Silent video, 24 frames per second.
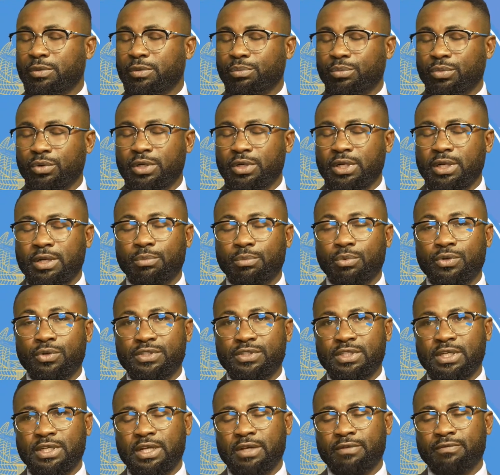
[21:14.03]
border
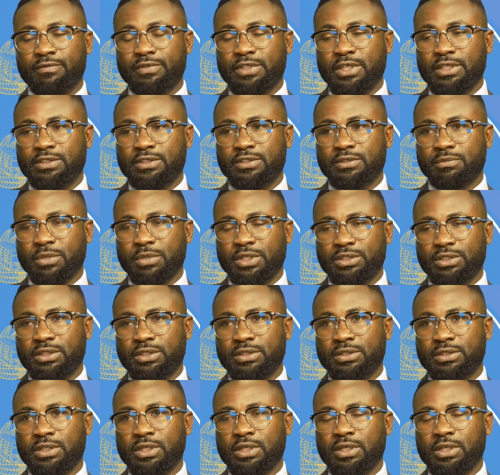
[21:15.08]
posts that I've just
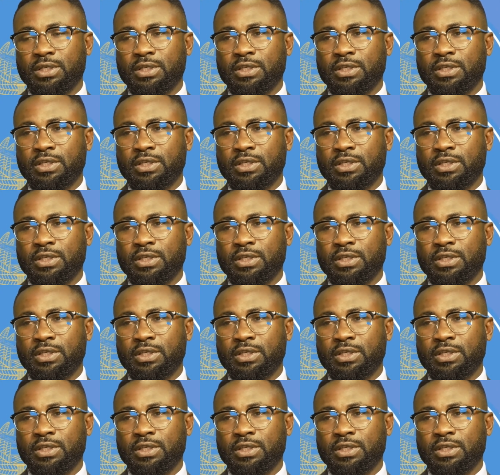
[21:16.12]
mentioned.